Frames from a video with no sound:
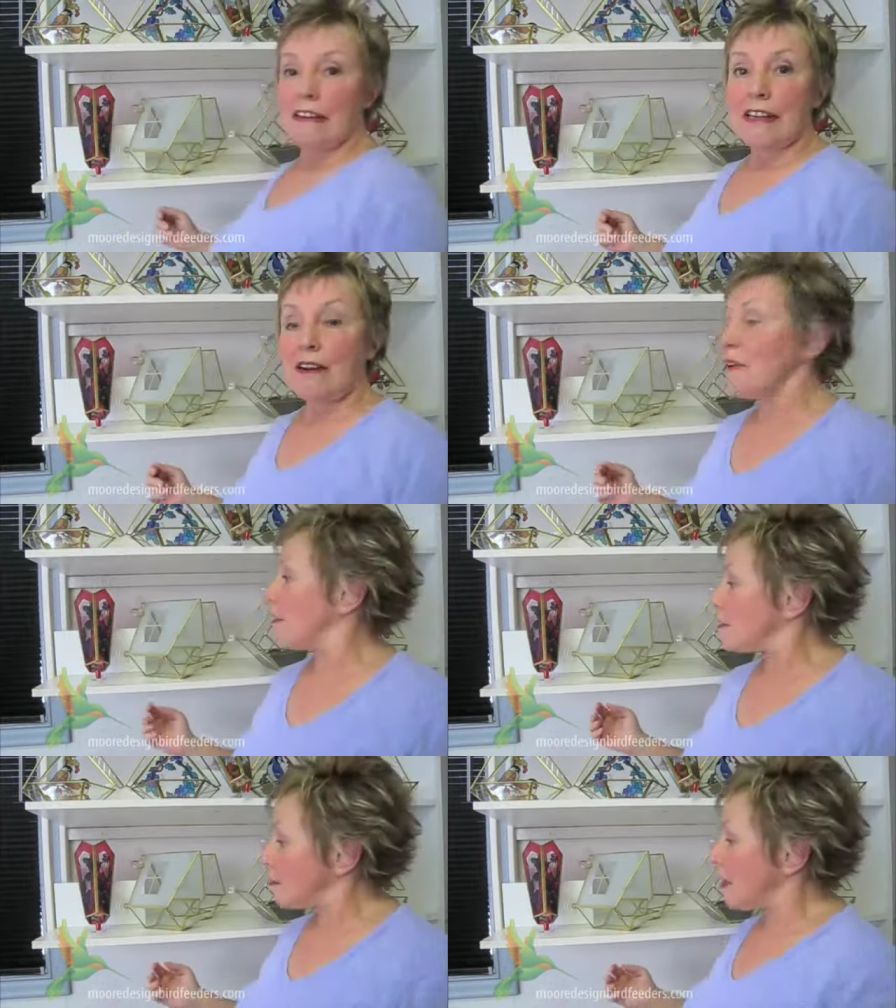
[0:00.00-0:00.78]
Now we
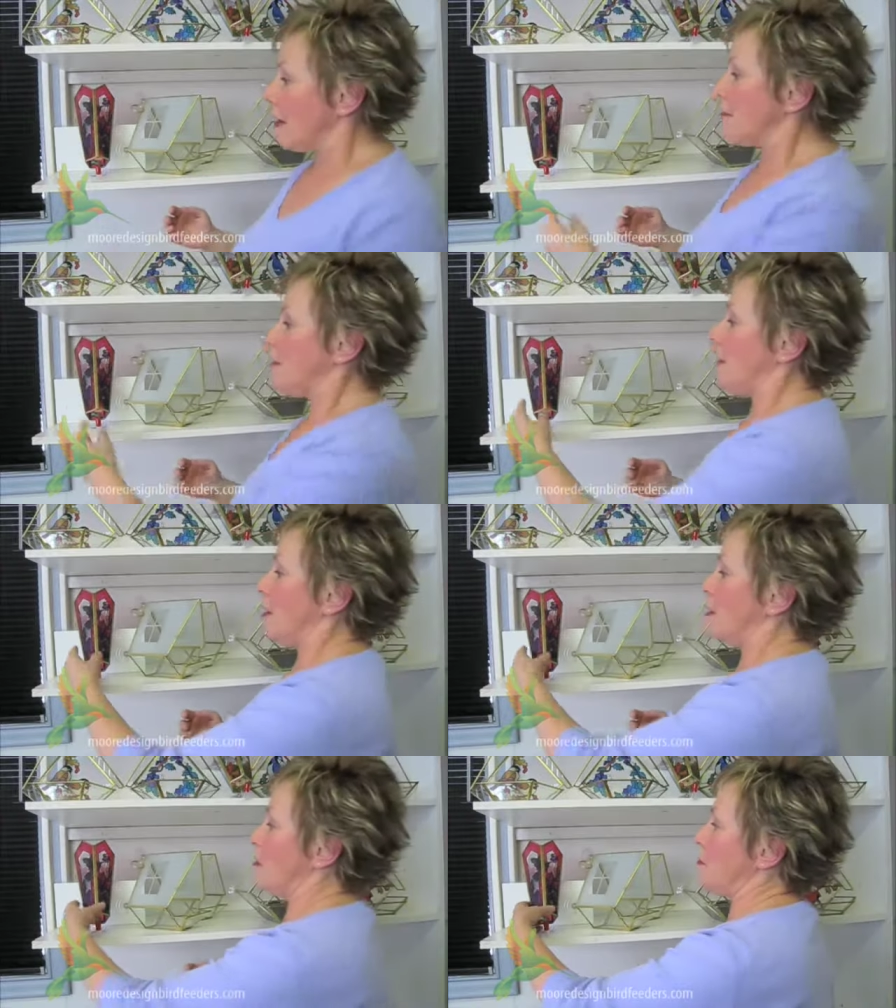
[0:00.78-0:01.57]
also have
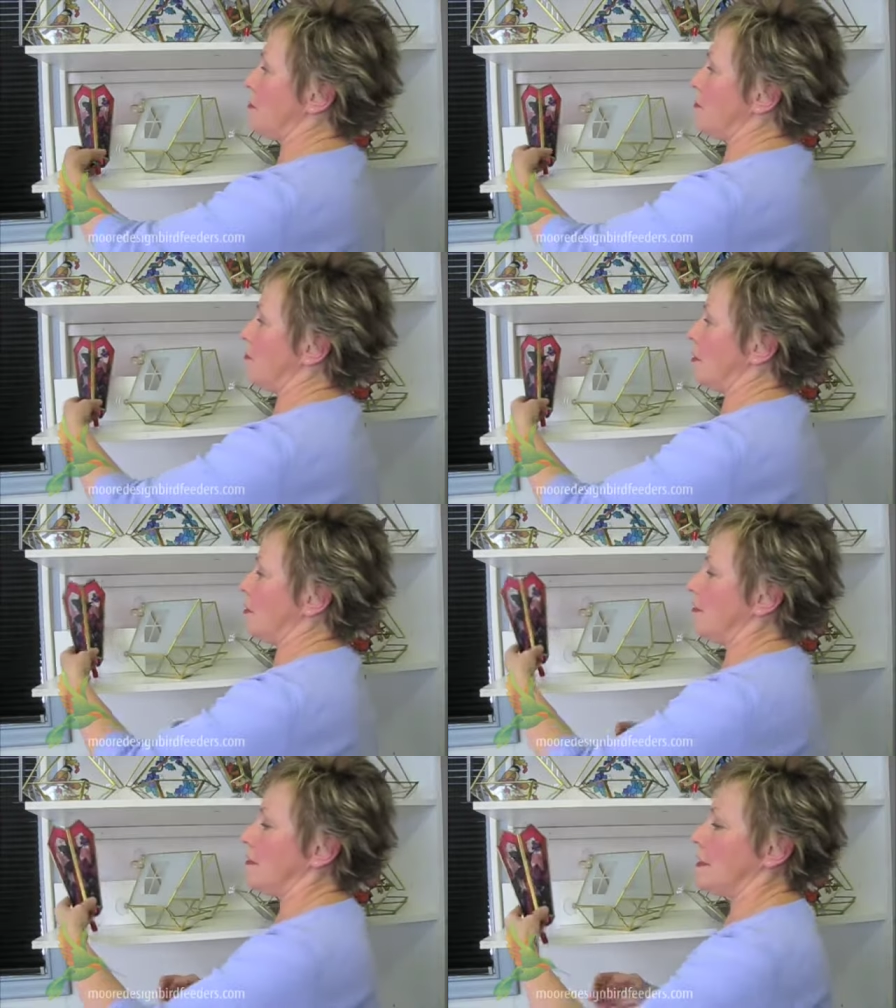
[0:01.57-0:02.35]
a hummingbird
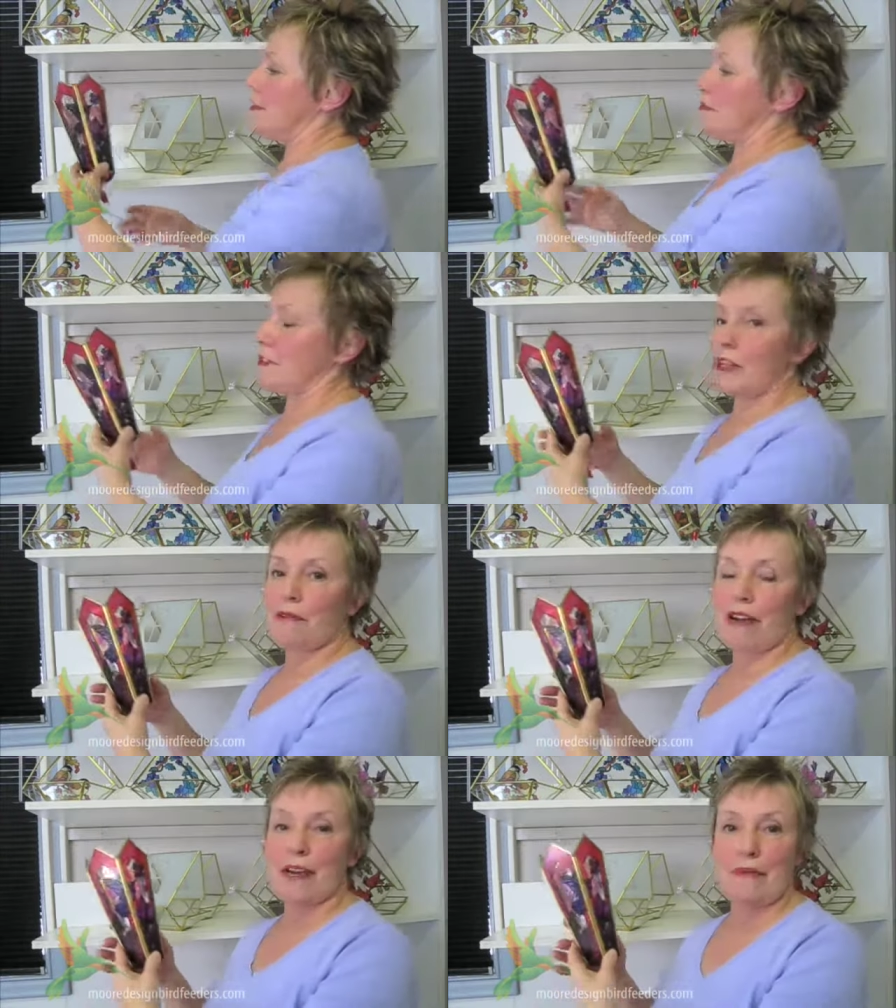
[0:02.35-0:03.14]
feeder that's really
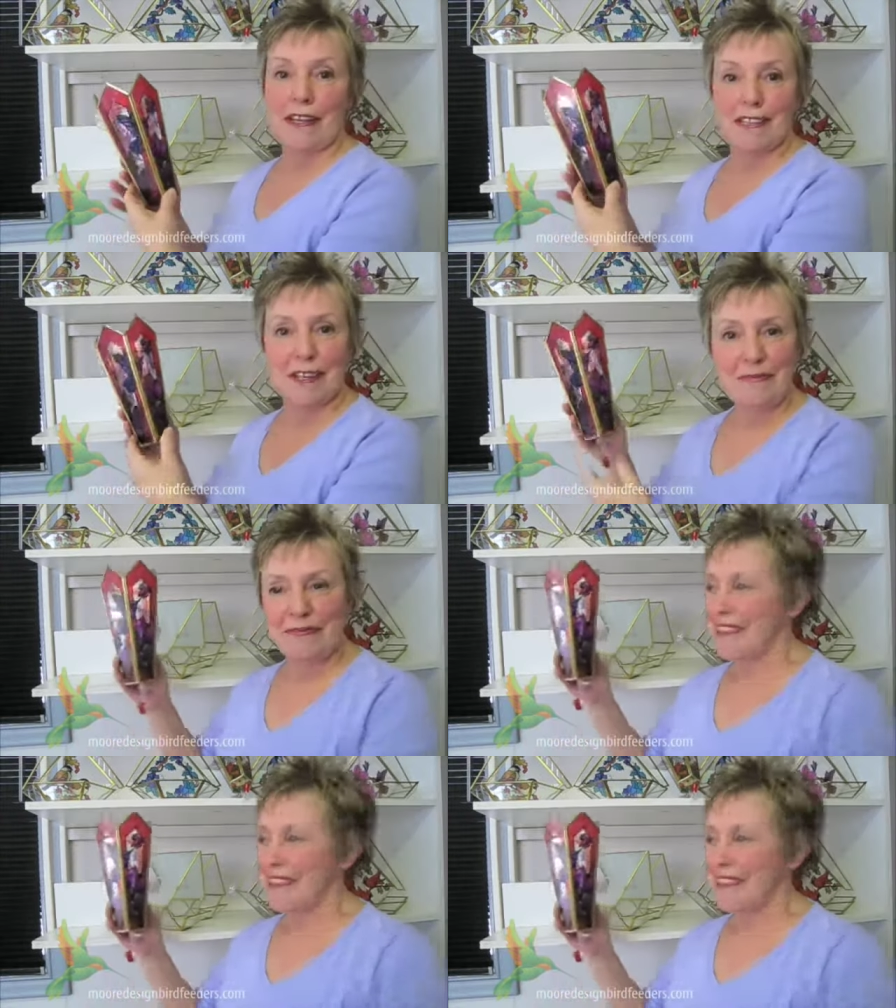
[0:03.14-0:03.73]
quite amazing.